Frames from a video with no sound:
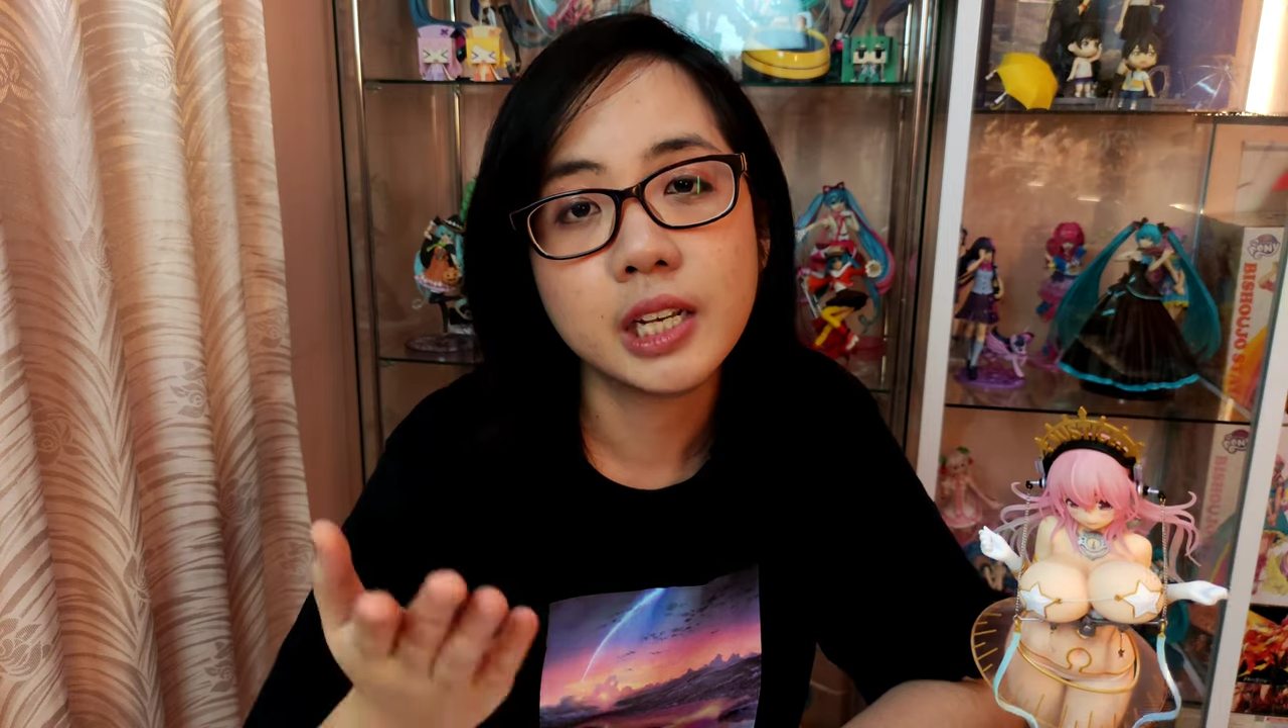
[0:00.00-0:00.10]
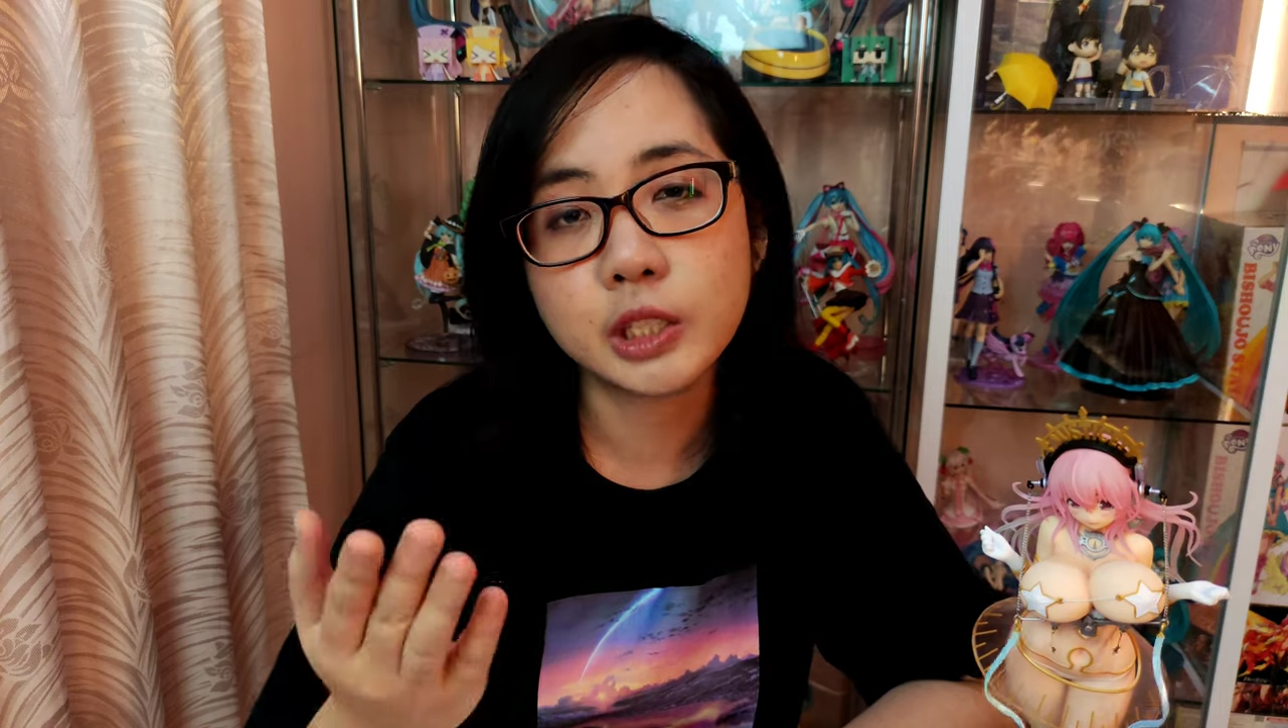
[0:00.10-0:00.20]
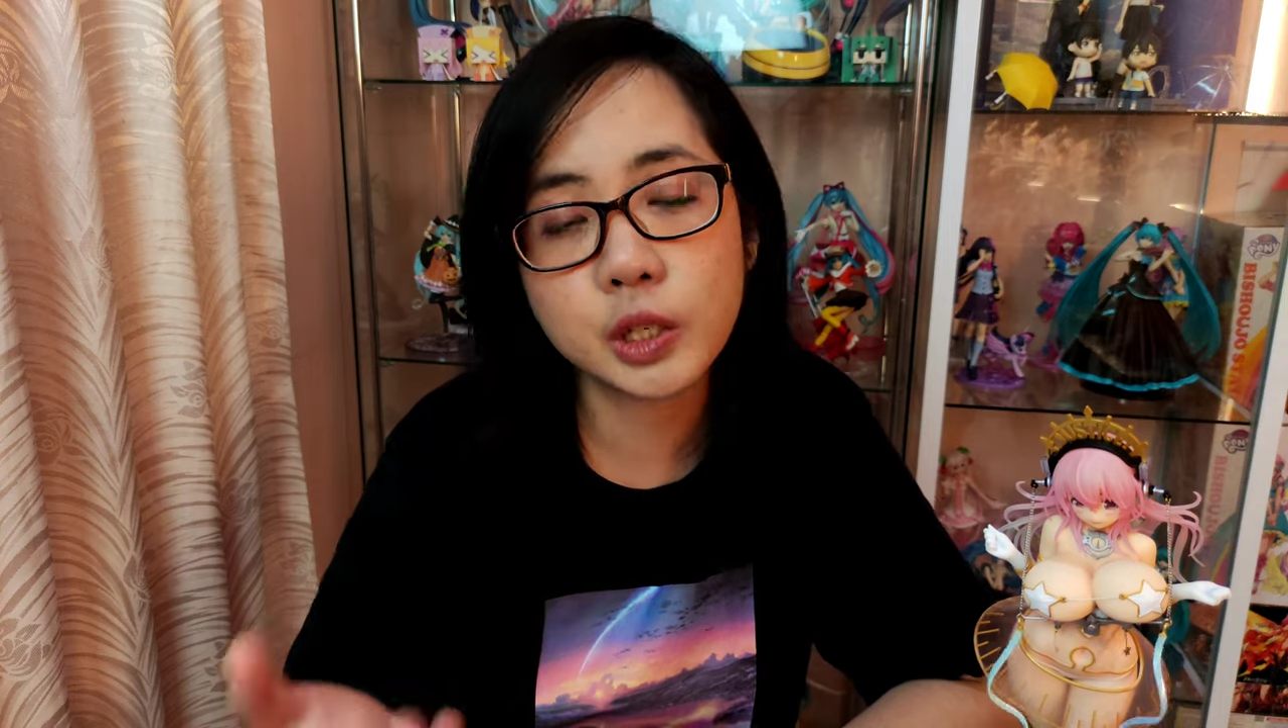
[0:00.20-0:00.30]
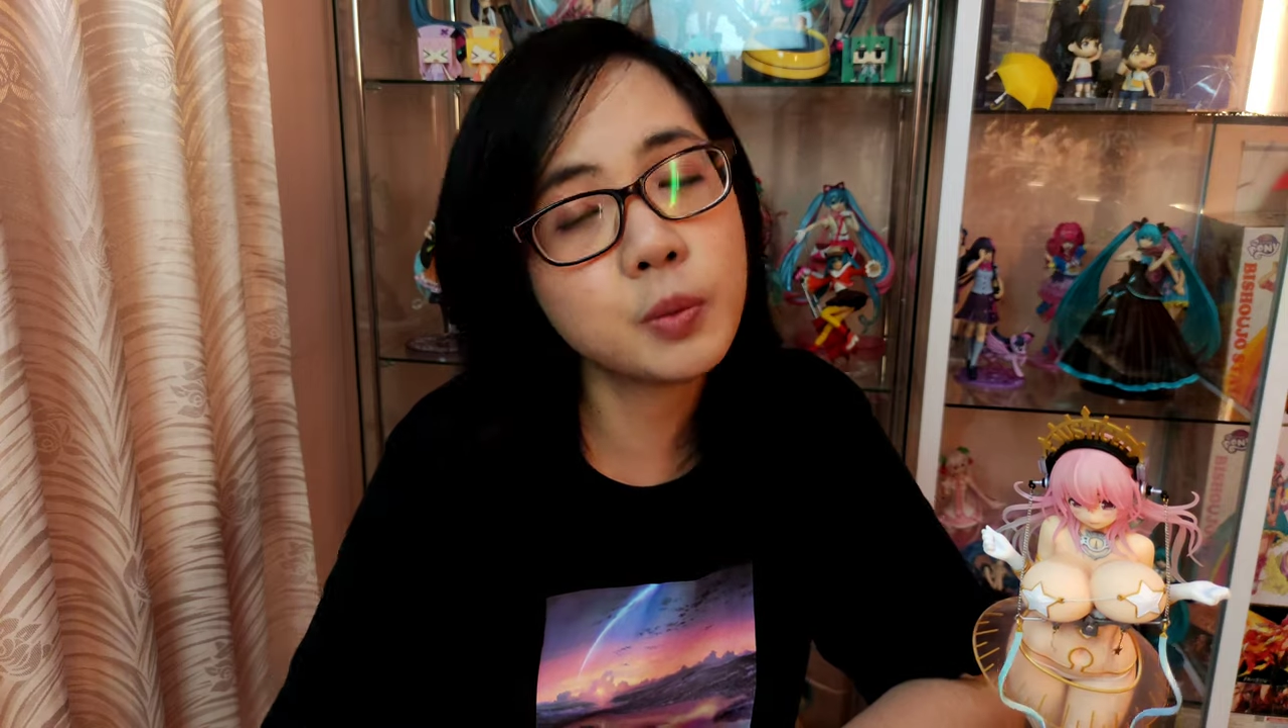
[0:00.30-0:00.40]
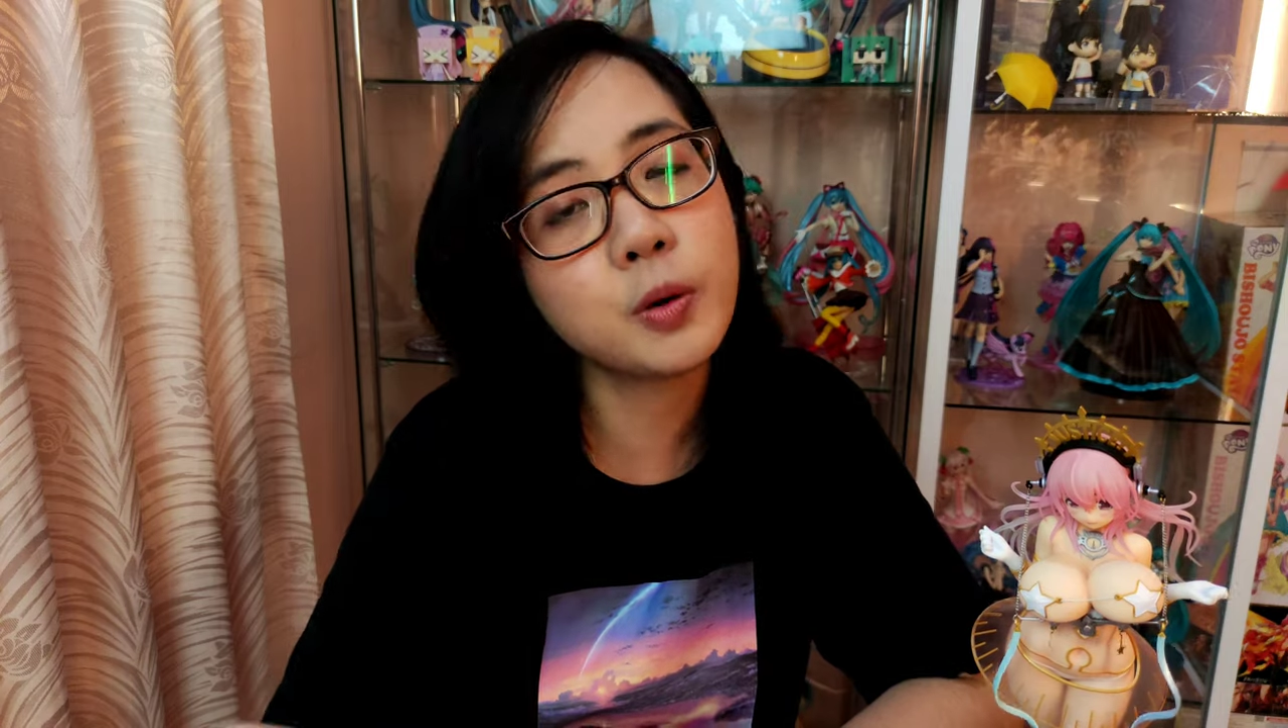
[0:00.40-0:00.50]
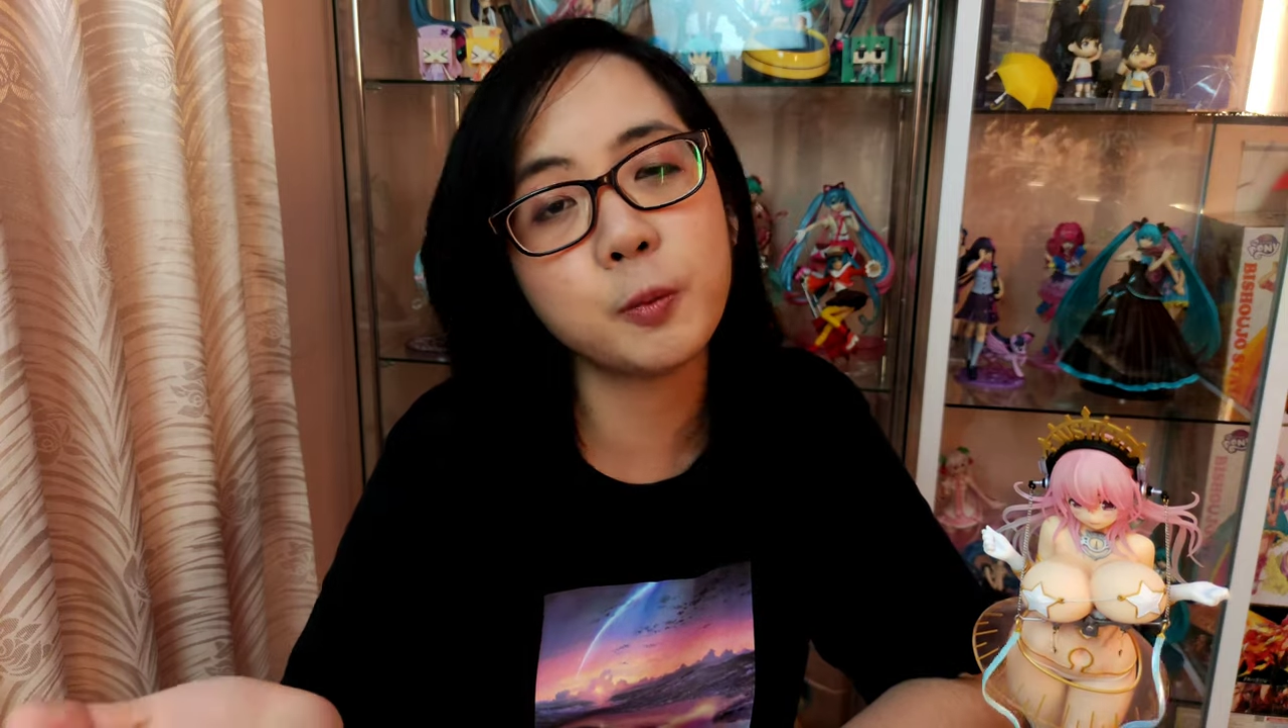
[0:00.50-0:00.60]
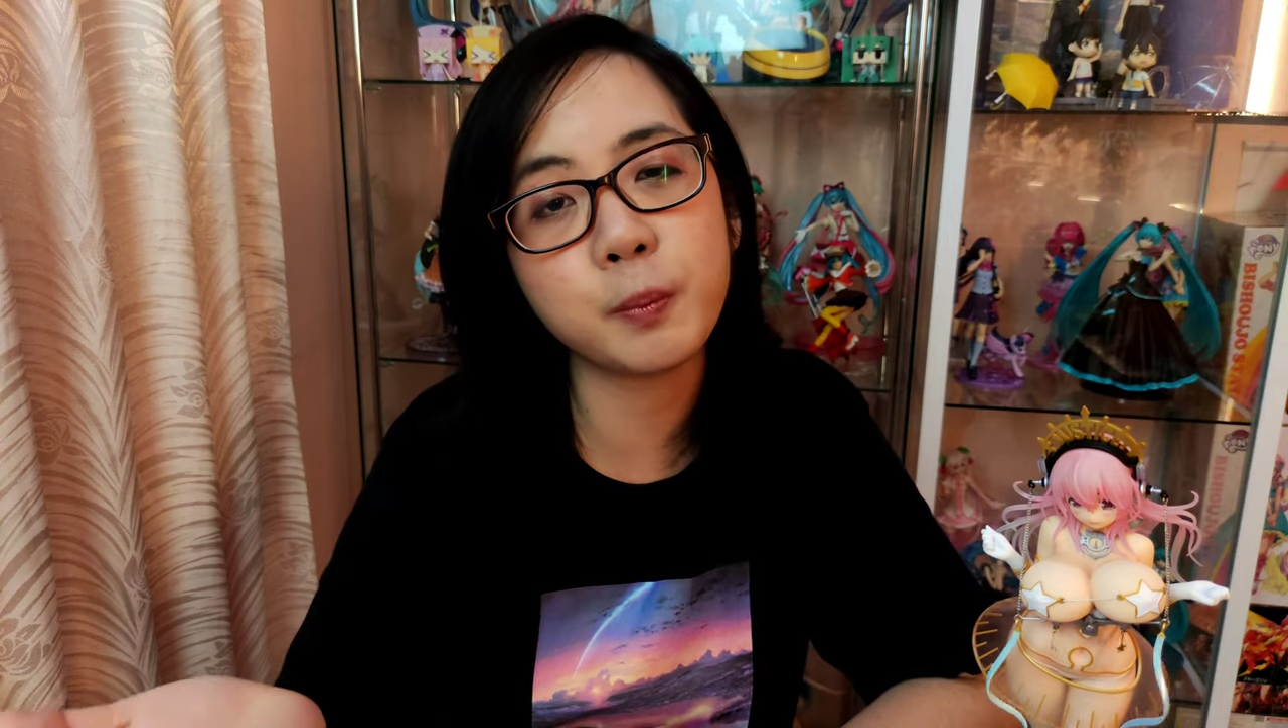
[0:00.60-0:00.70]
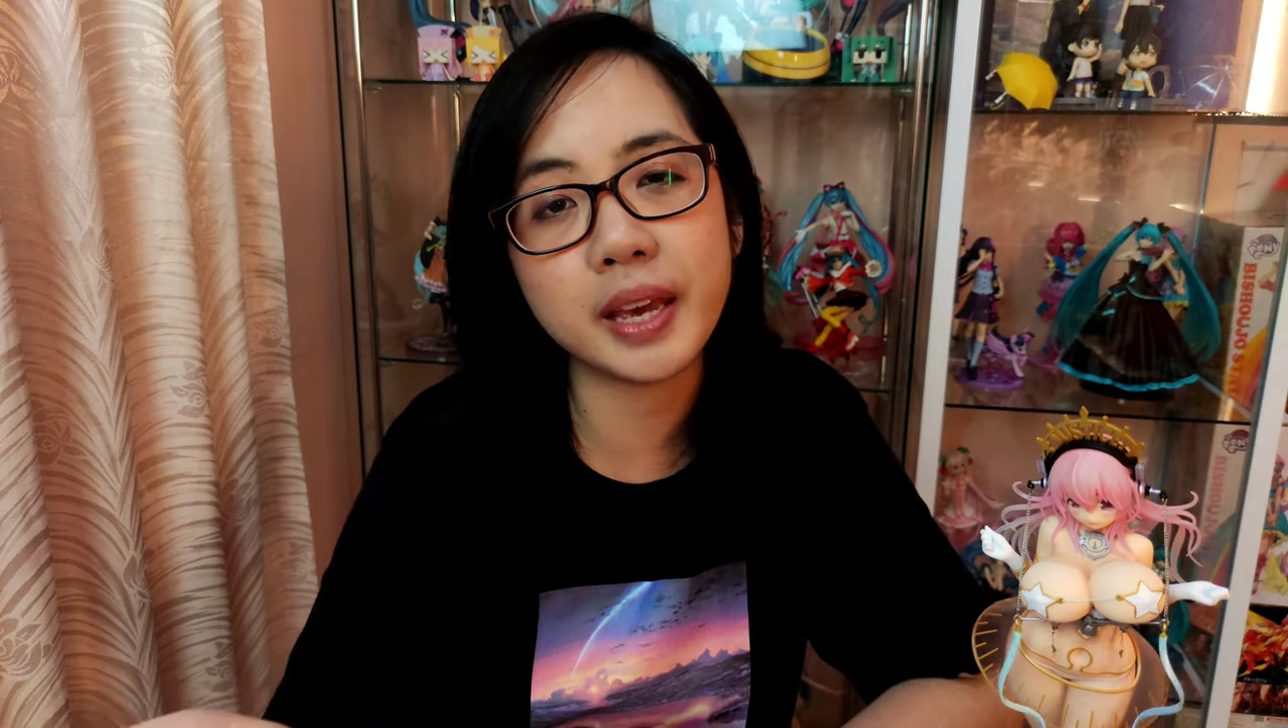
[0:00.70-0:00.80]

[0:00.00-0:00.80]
so you won't